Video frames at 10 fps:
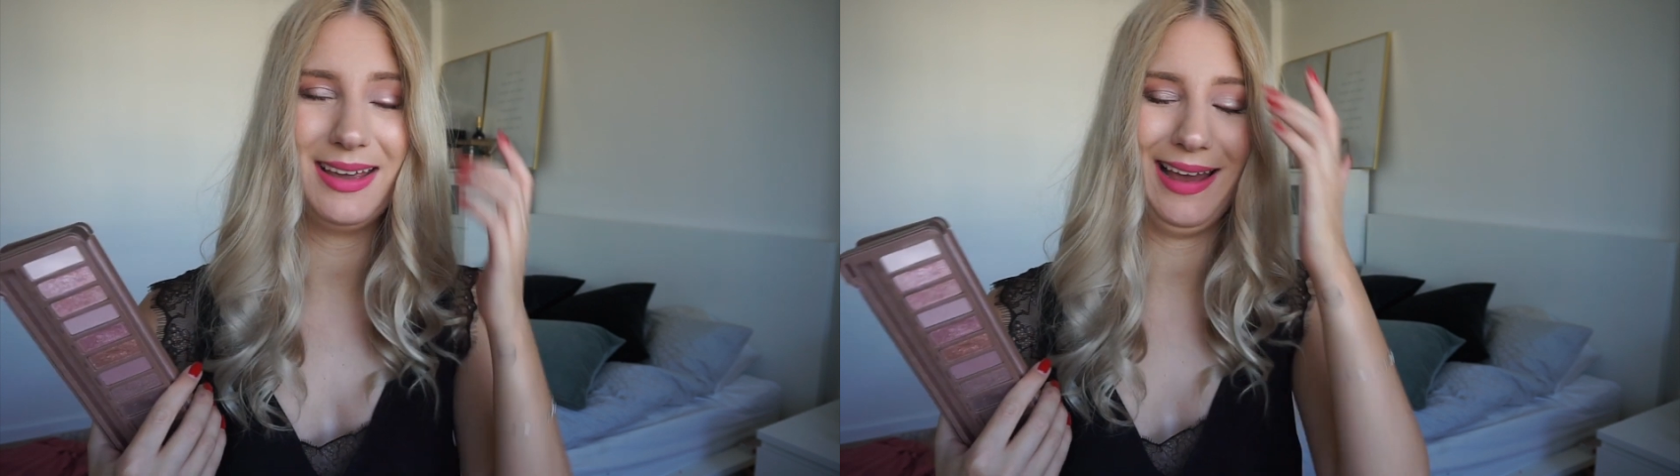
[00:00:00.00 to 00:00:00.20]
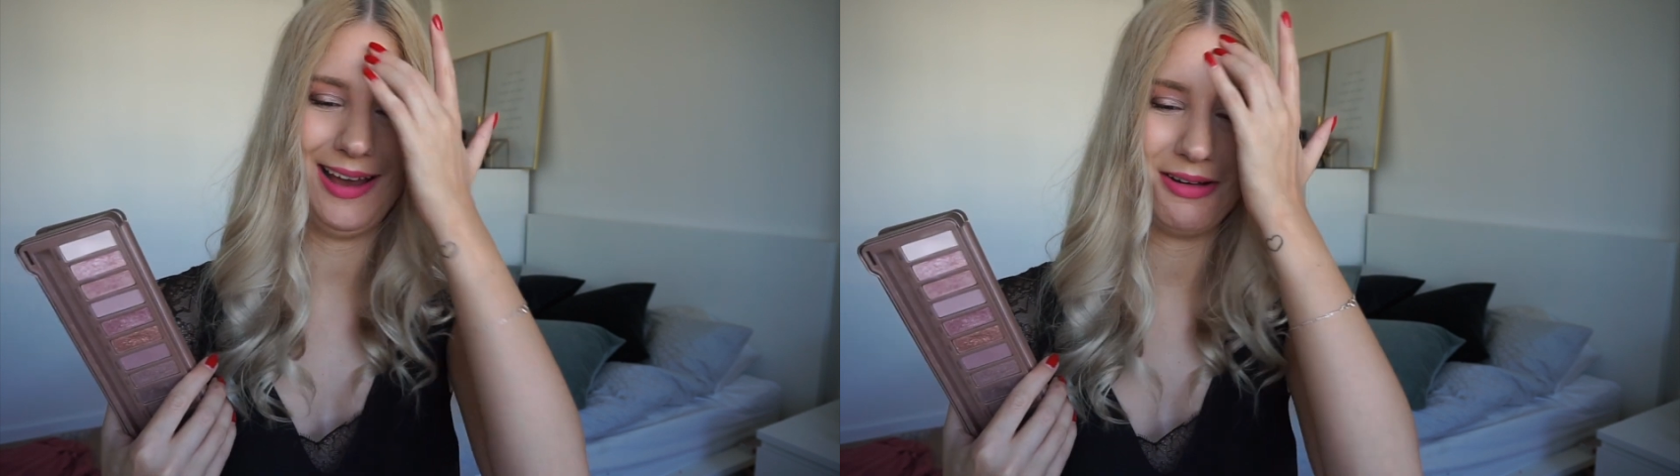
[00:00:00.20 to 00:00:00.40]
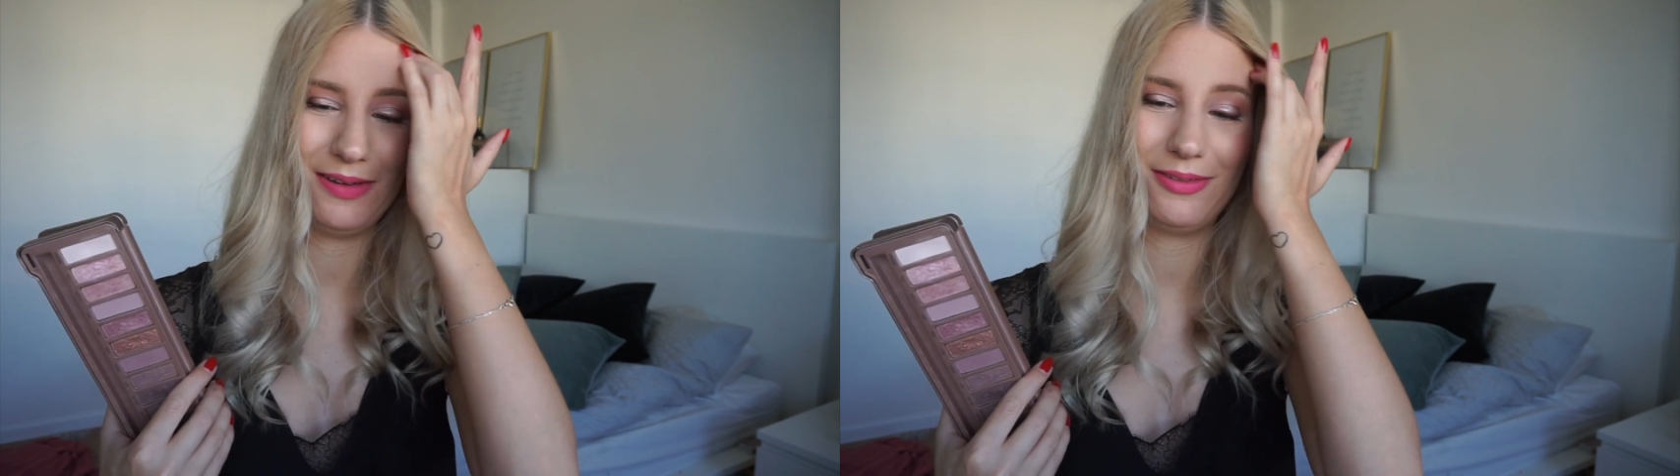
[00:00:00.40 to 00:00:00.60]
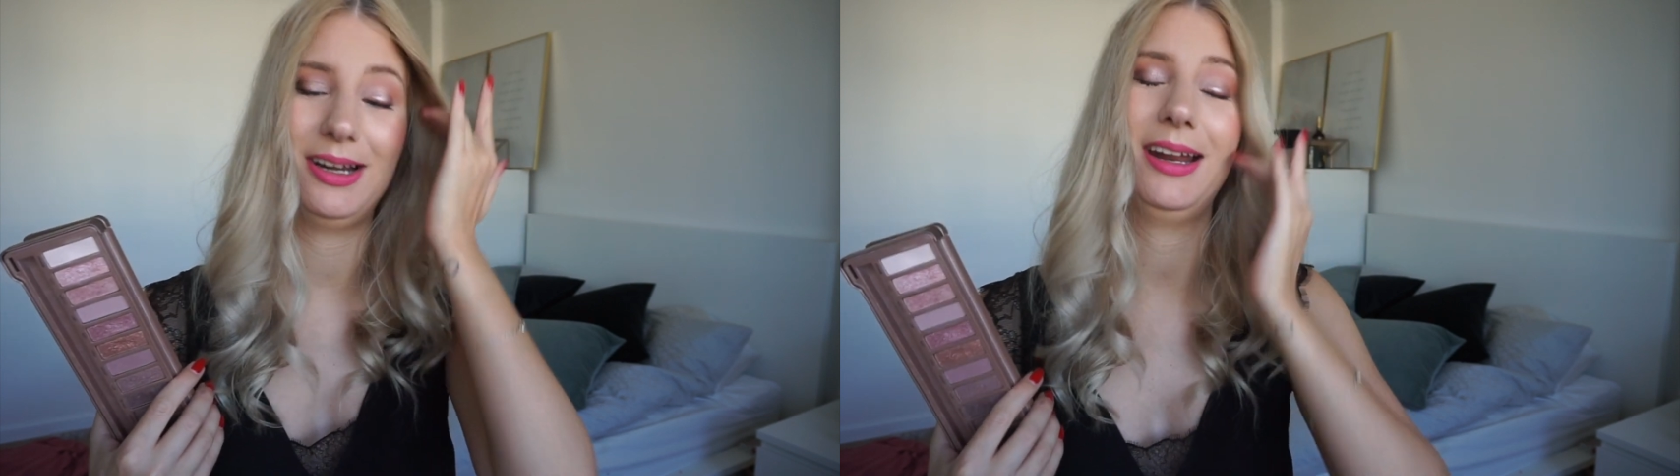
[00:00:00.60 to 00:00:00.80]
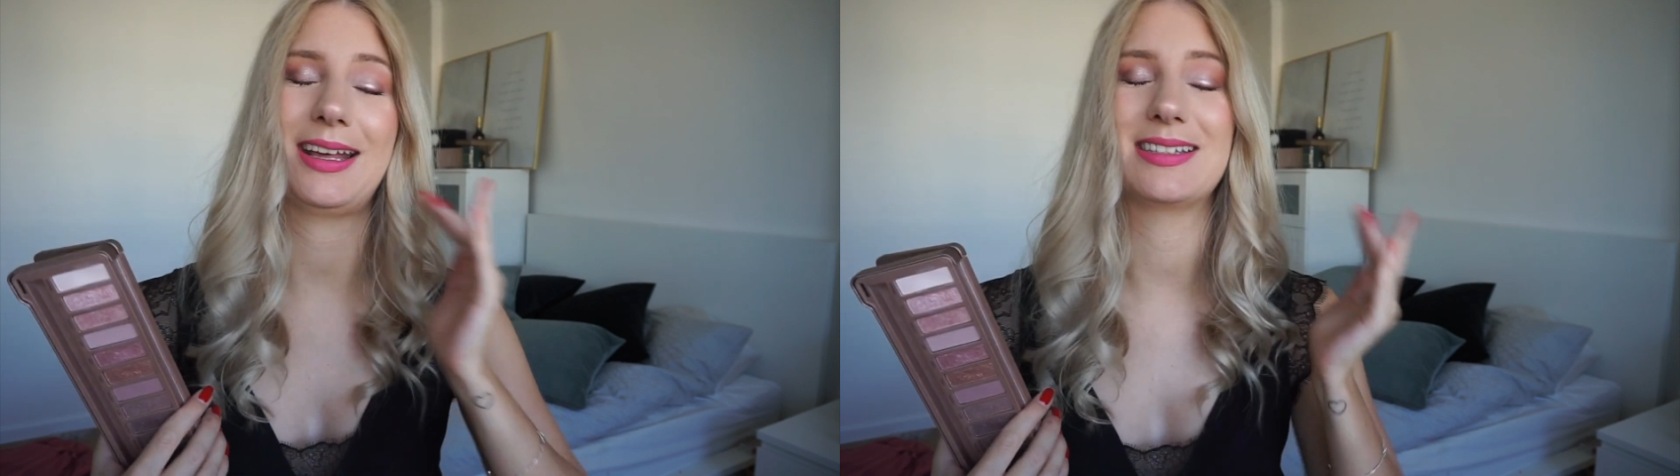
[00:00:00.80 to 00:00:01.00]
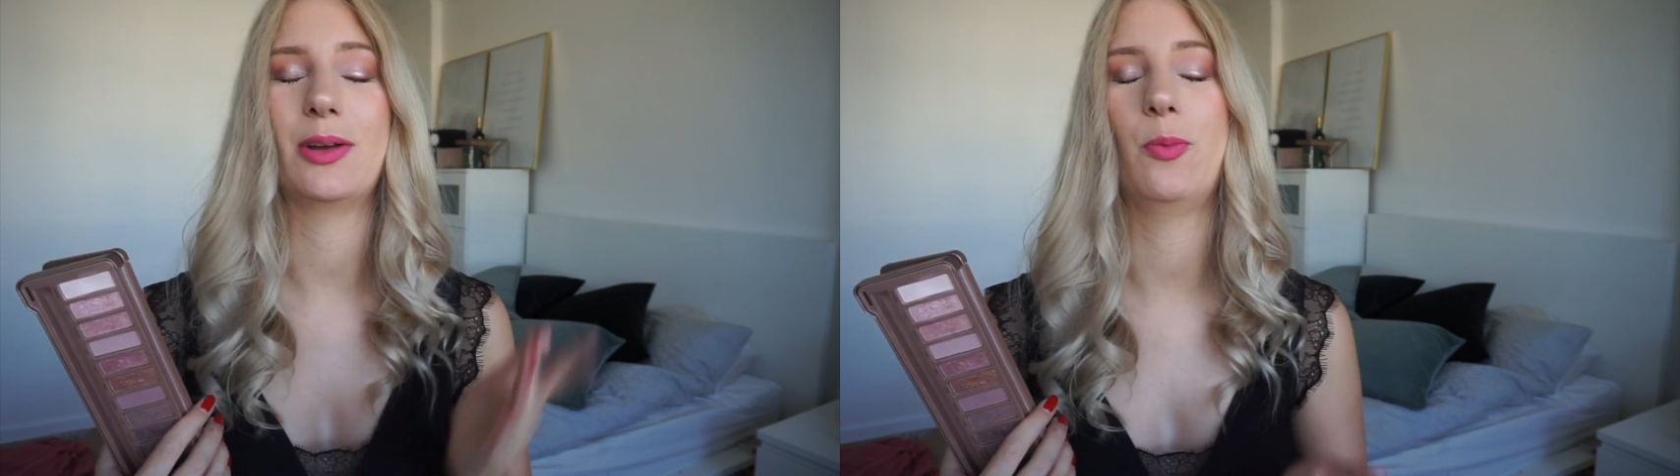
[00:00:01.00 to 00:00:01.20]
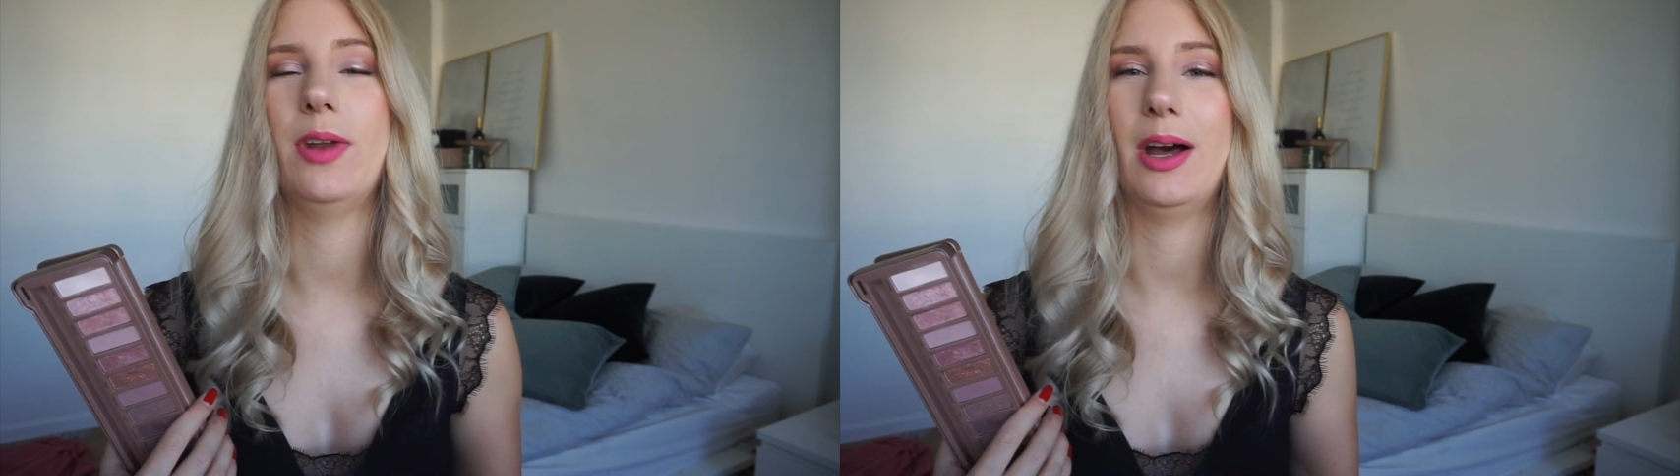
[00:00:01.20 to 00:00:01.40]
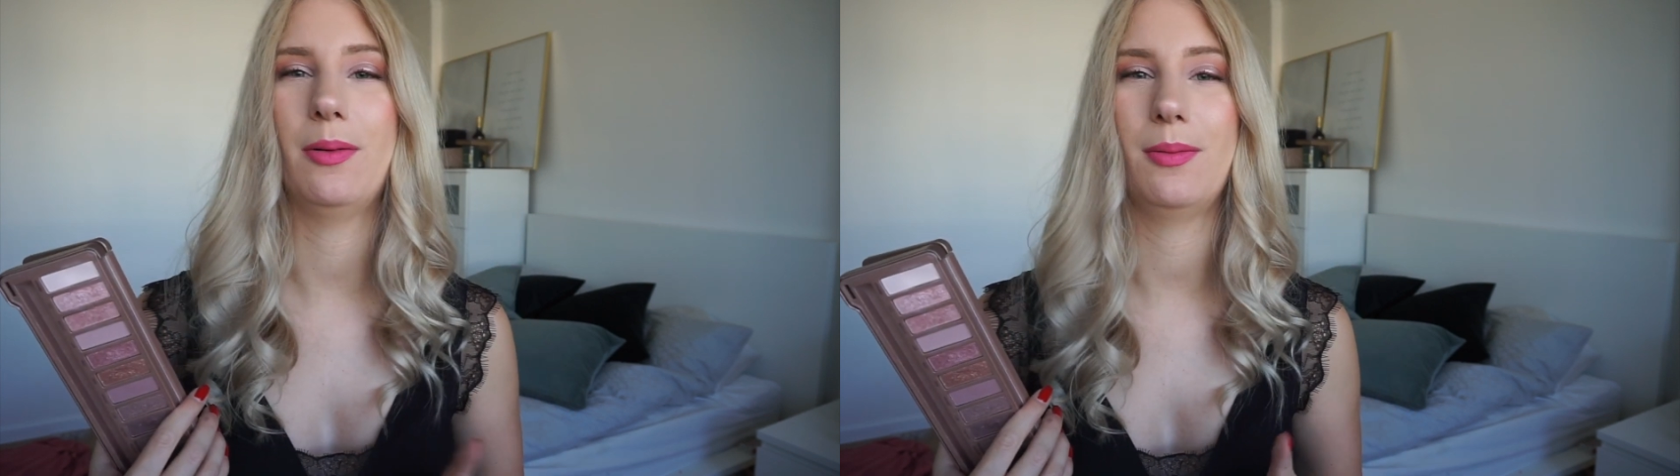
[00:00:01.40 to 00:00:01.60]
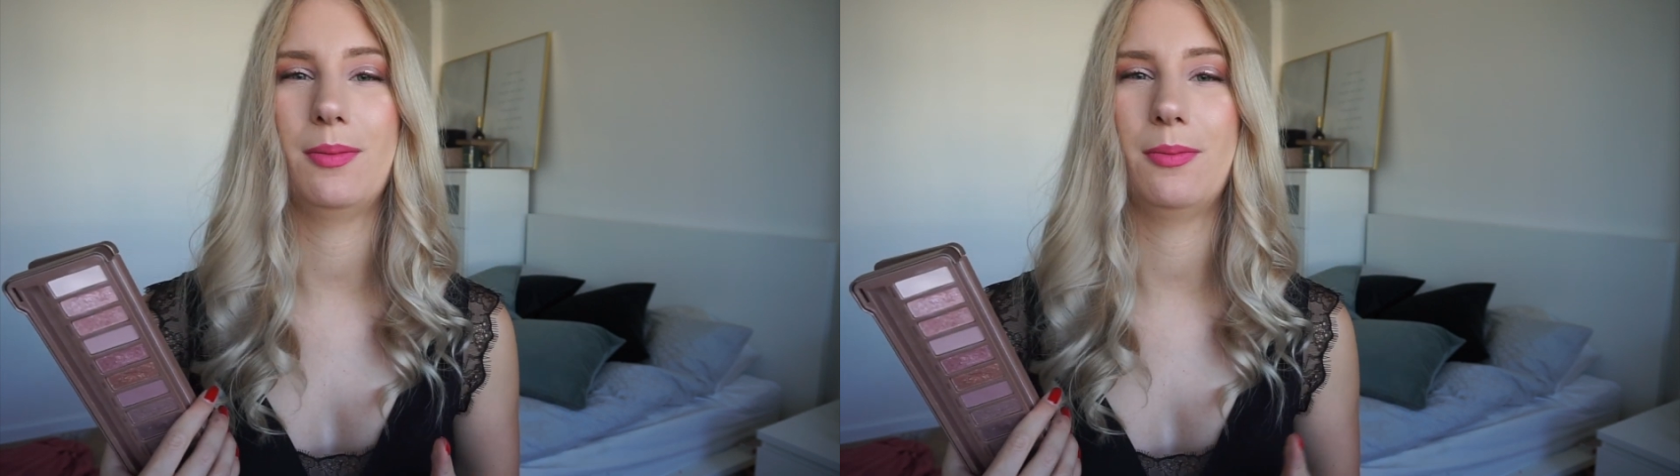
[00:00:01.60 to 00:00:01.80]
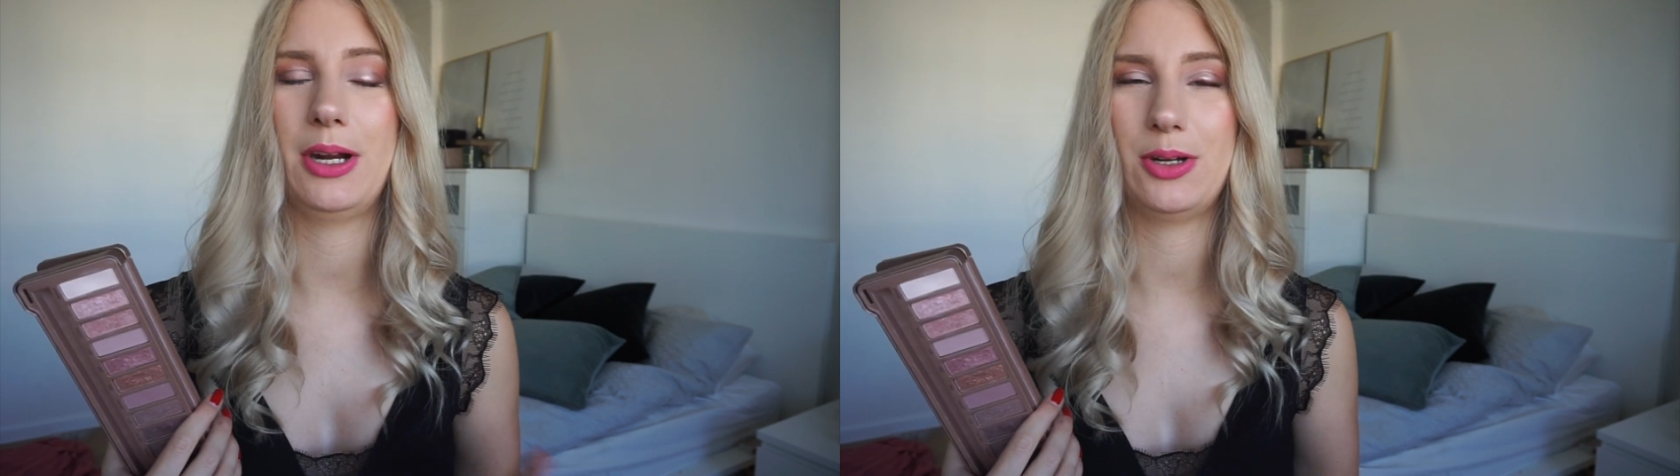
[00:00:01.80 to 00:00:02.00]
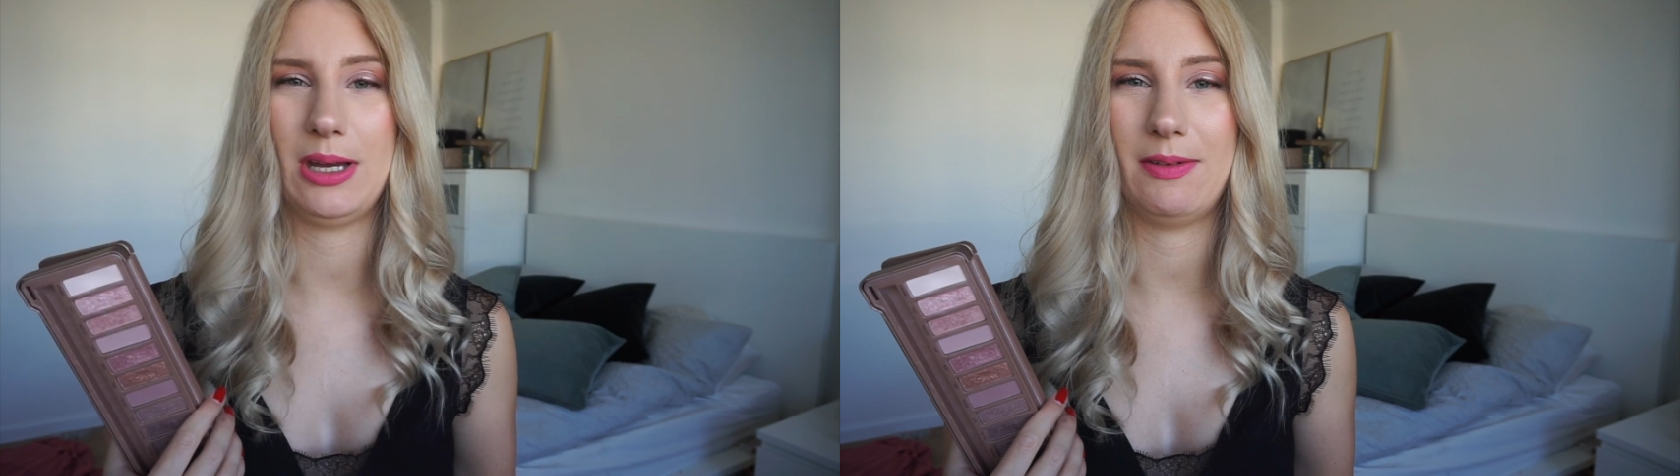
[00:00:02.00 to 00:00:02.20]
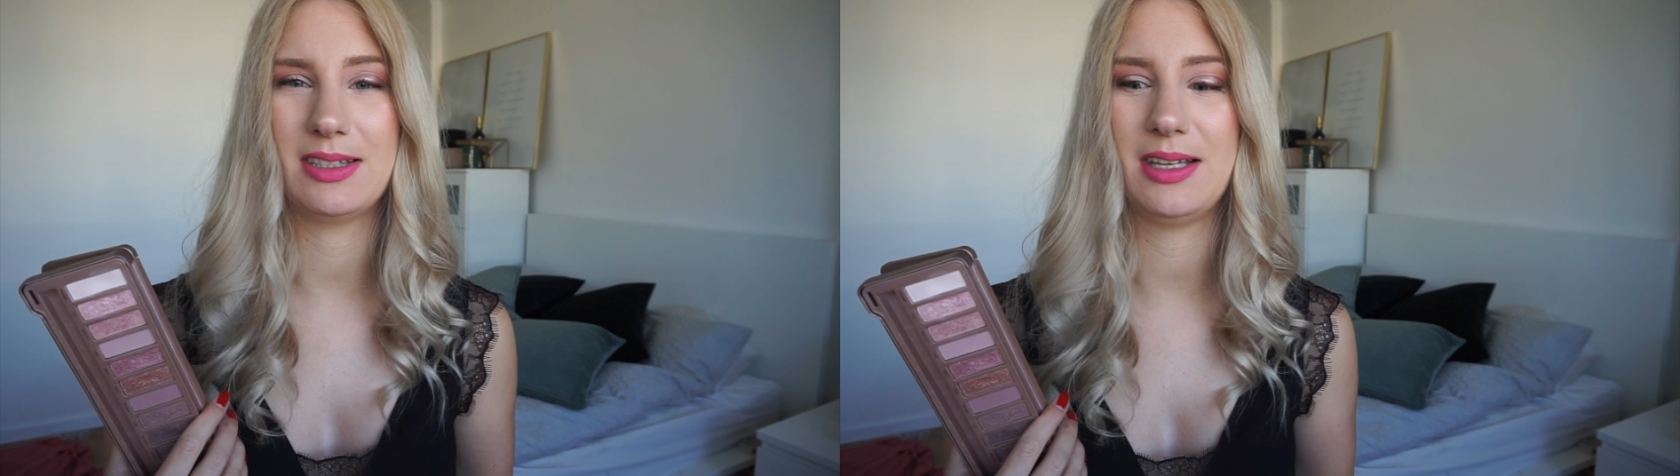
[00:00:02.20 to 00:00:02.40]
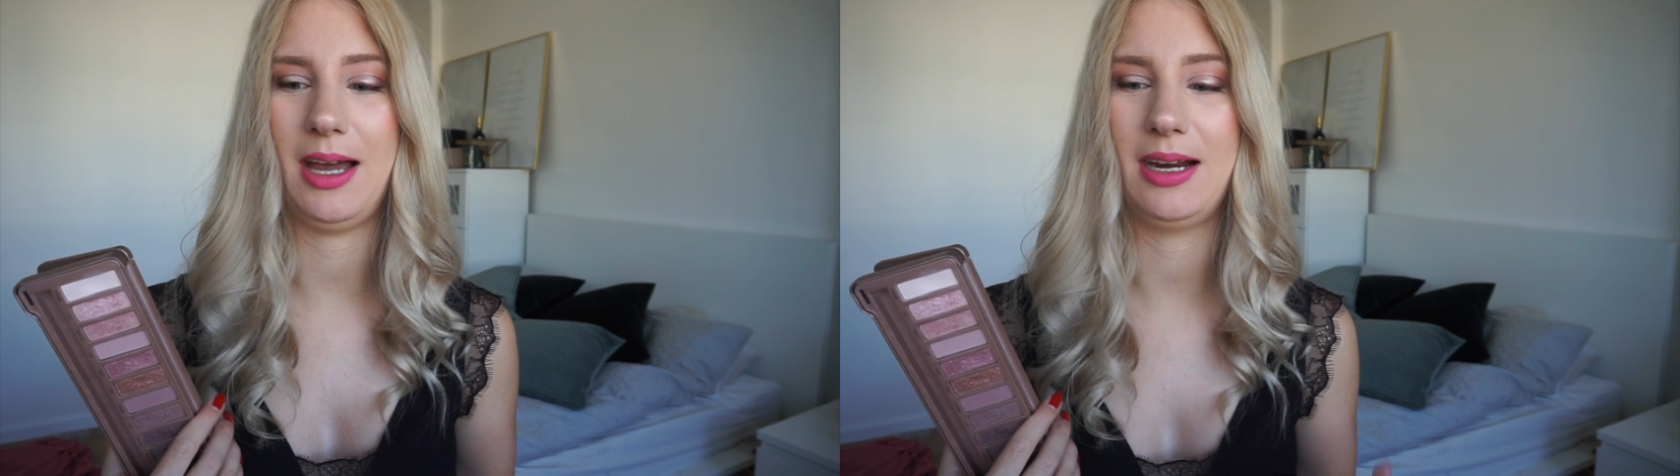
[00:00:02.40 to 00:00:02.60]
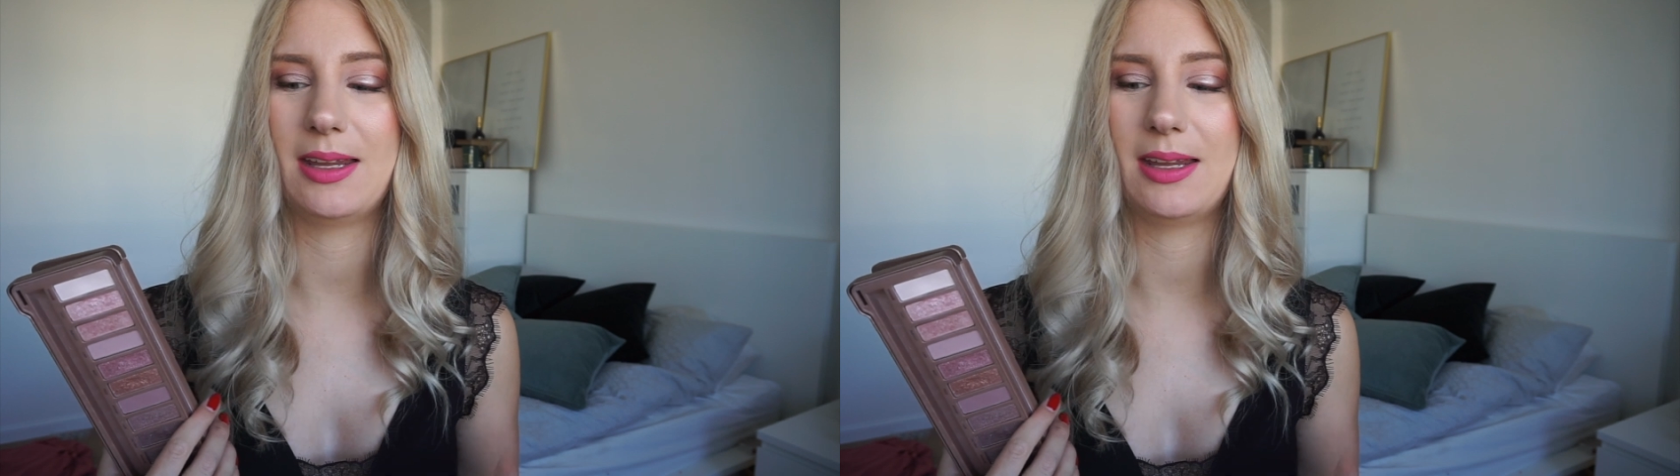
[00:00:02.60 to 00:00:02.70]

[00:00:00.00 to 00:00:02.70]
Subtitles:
However, like I said, when I do have a tan,